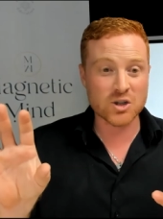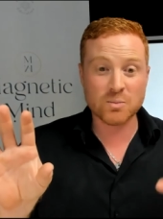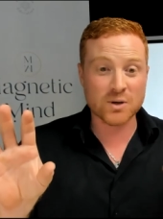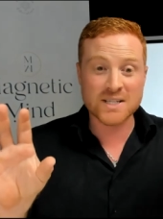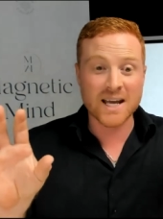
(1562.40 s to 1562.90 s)
just
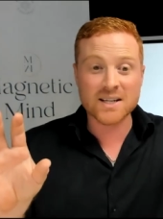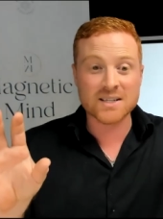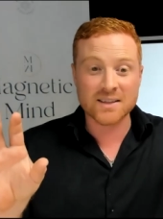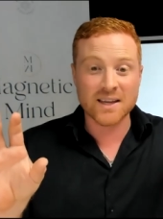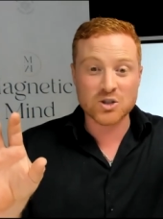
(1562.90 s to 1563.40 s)

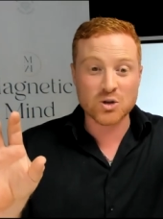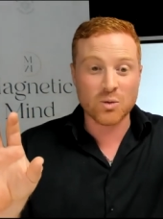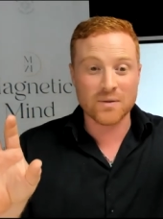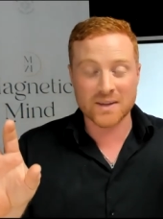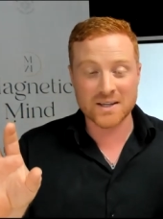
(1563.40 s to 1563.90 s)
pretending that you
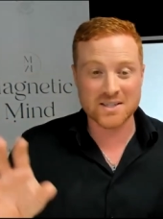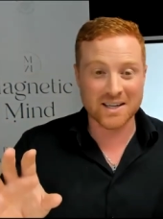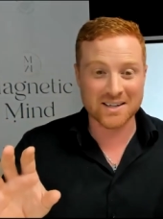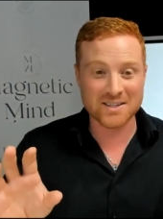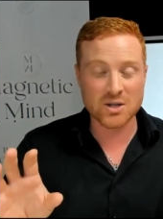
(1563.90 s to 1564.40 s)
want these
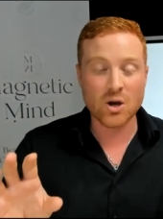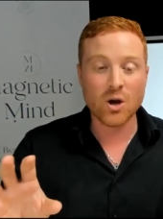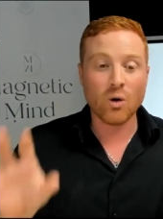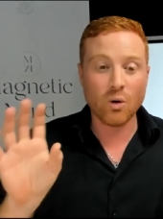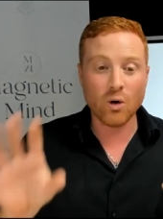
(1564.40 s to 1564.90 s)
things,
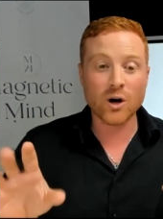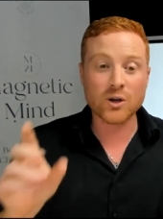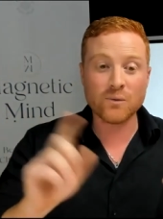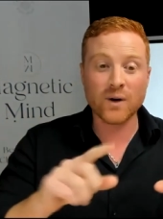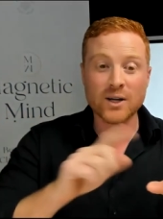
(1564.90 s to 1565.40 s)
or
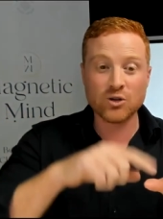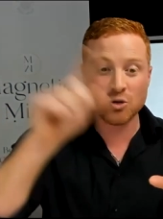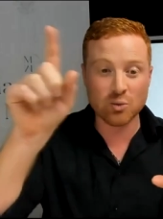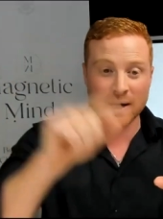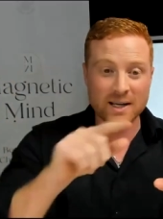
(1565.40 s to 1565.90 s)
you find
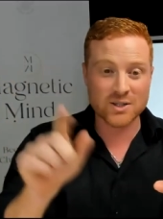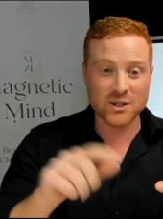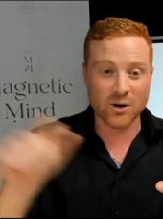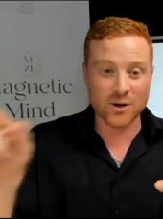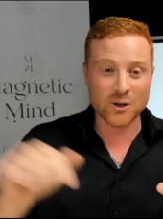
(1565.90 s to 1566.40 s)
new ways
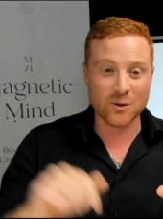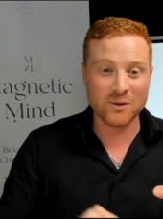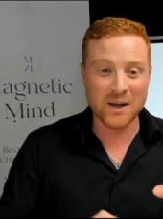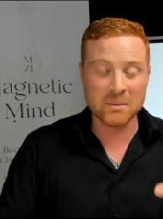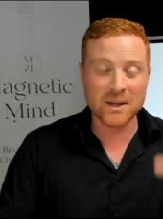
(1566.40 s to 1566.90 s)
to honor your
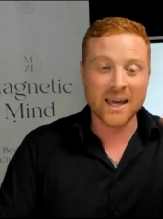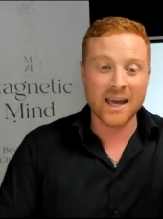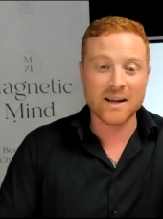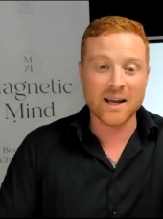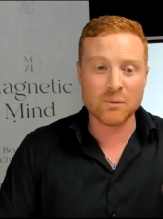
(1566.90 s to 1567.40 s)
family
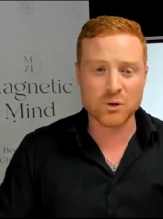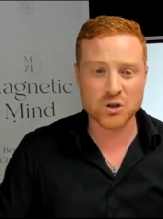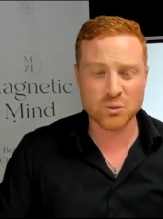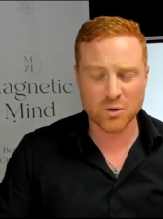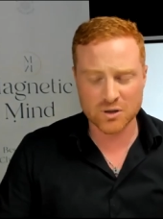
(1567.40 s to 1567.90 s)
and have what
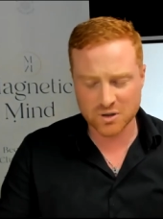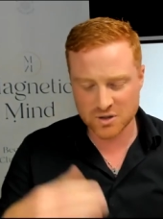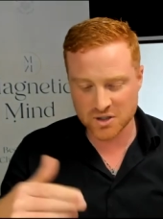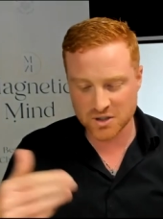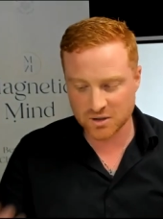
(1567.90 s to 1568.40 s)
you want.
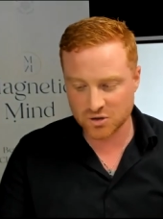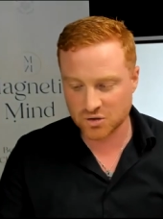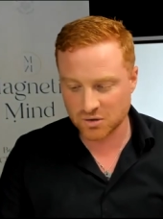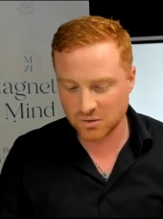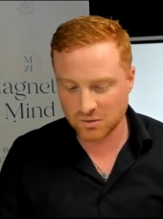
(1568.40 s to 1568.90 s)
Because isn't it
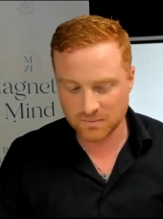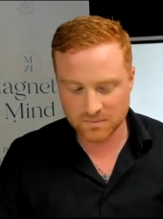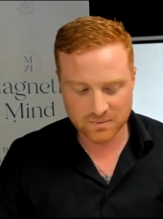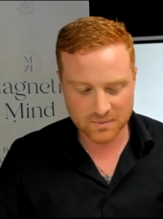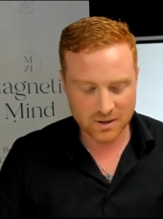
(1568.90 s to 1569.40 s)
true?
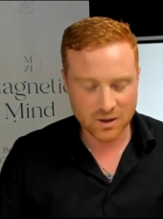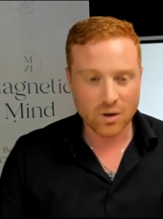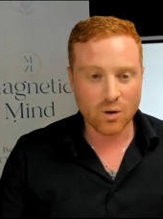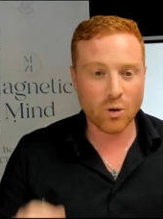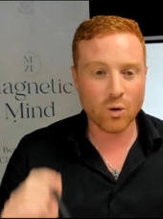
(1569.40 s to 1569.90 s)

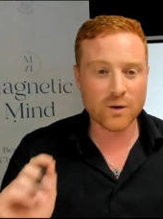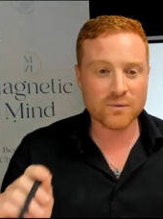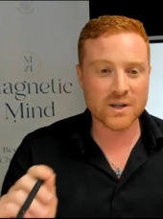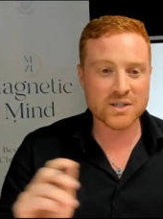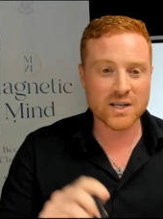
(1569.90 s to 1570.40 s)
All
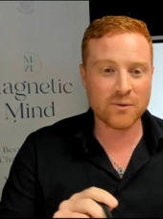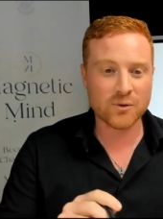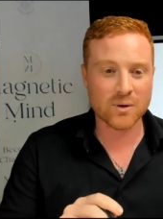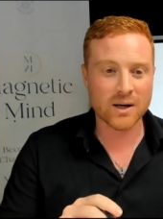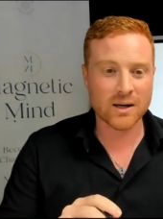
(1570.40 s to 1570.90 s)
of their
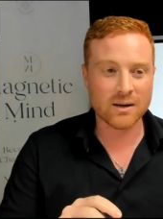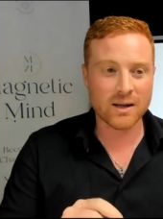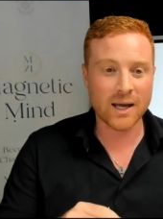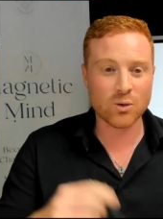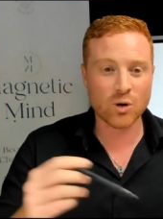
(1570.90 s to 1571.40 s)
suffering
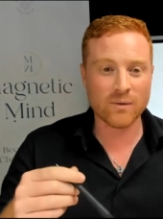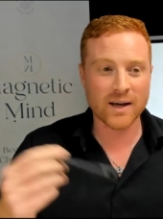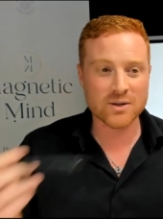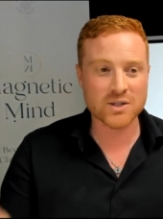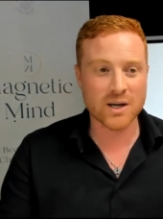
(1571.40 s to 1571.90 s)
and all of
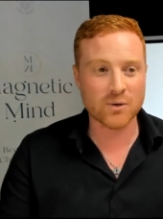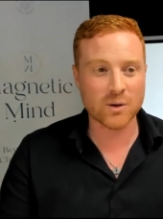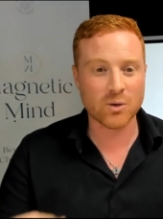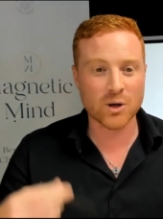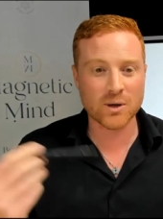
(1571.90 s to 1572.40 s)
our
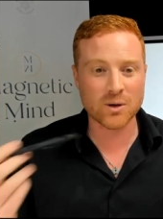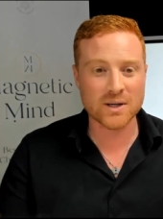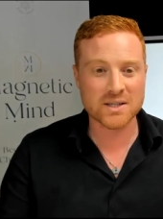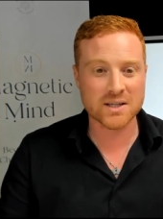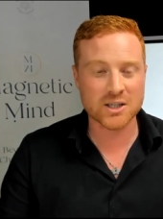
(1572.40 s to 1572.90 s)
suffering, what do we
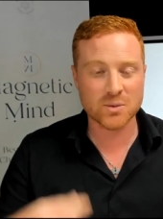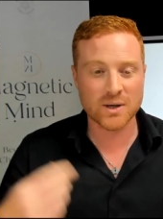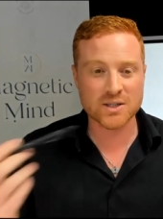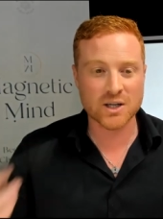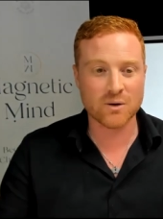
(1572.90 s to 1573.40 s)
always think to
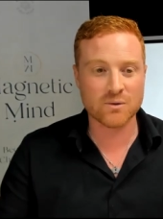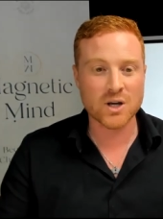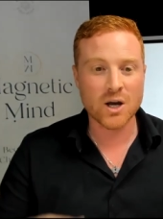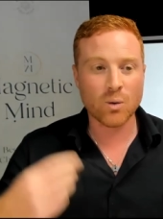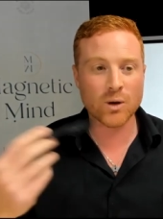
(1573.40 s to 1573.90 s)
ourselves?
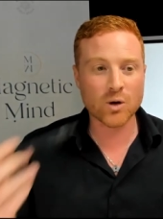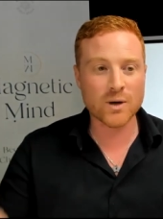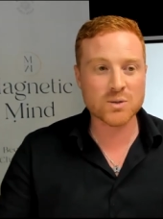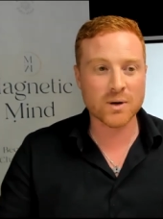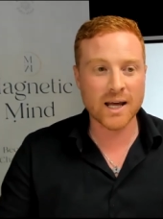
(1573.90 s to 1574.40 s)
We
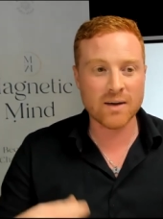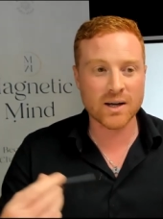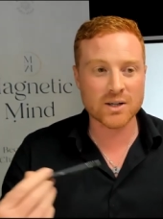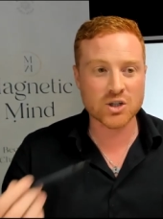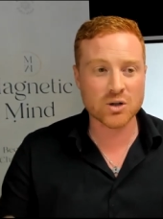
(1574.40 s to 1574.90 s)
always want to have
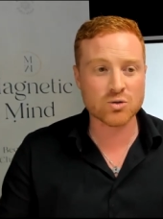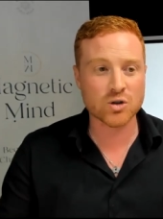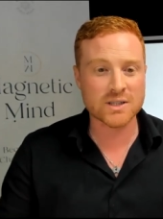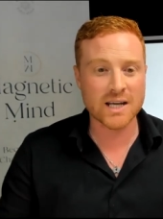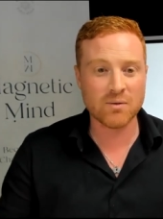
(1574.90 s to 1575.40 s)
our
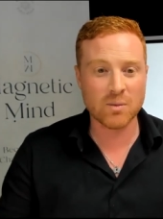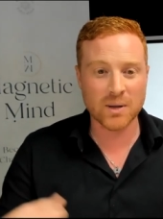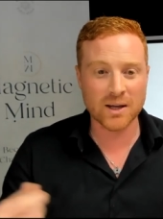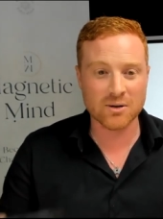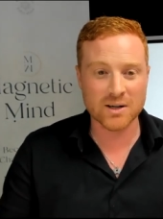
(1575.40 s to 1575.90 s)
children to have a
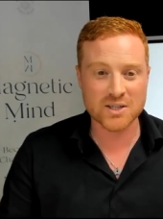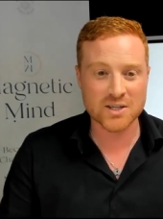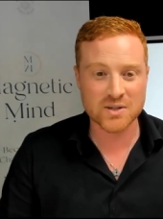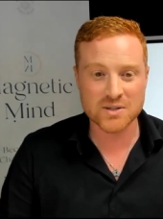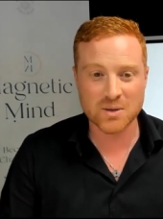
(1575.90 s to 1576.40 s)
better
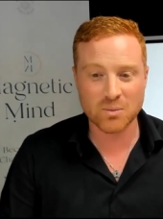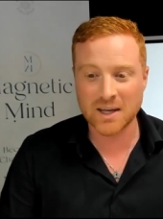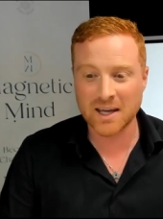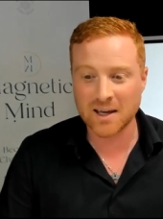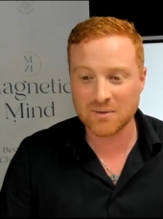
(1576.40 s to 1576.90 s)
existence than
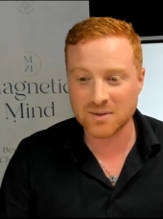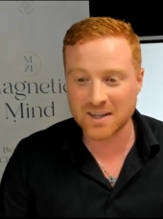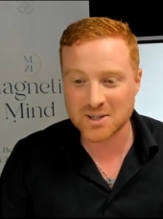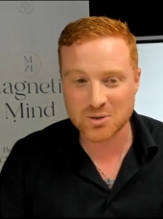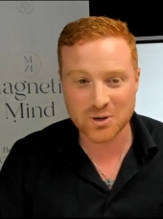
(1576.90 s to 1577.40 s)
we have.
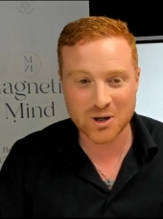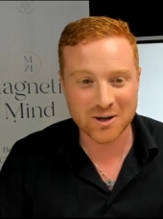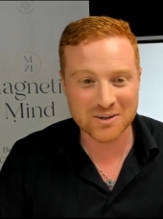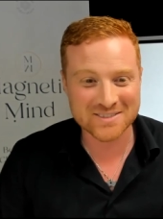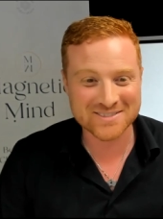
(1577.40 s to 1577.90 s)
Yes or no?